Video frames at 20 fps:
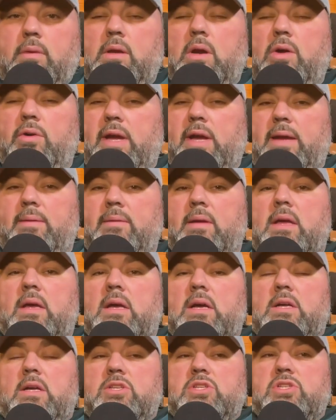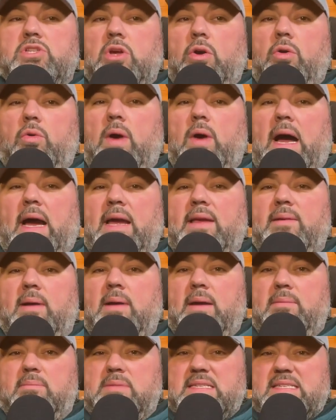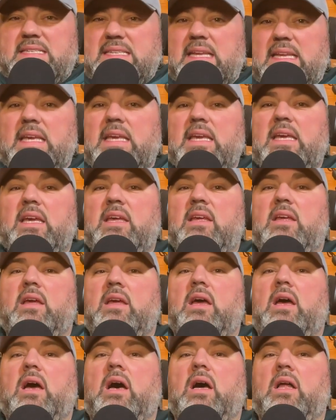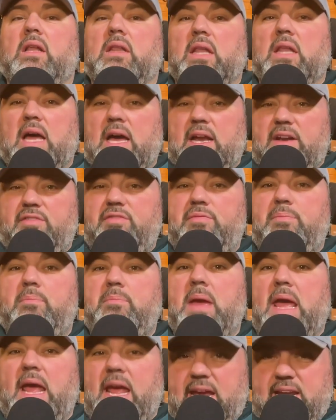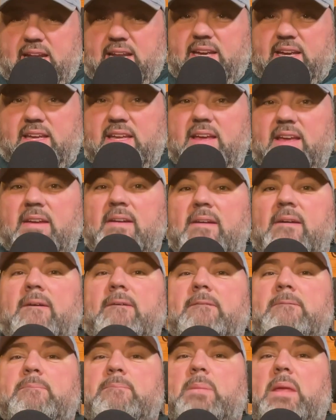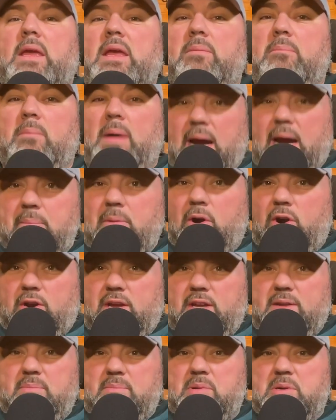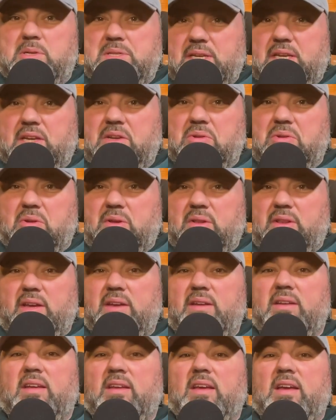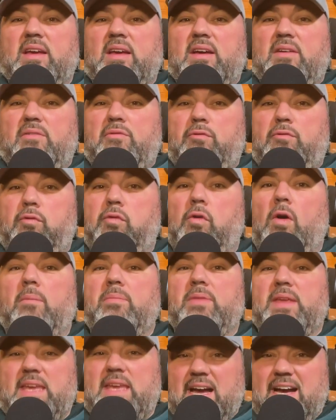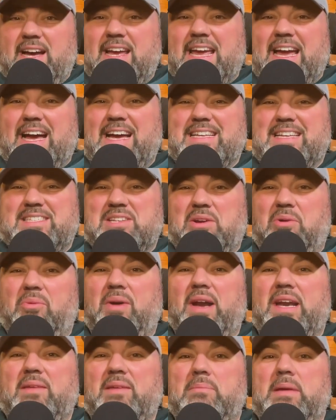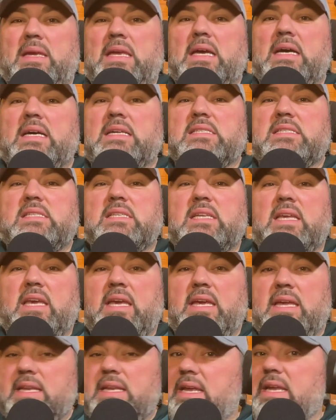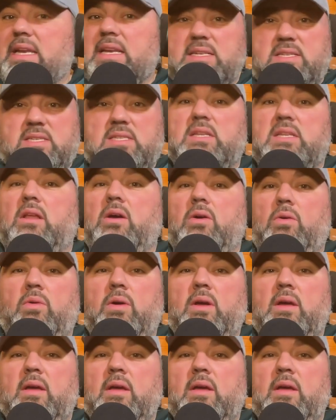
Okay. So I, I'm seeing a lot of panic in my market, particularly from the young guys already, because it, it is slow.